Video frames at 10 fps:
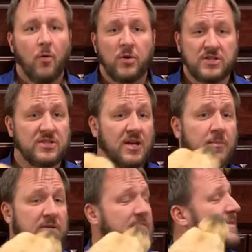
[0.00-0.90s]
Once he's
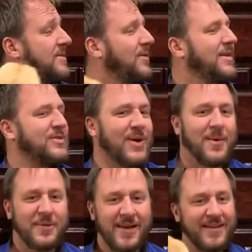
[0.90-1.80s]
consistently
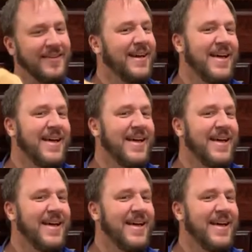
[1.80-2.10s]
dropping it,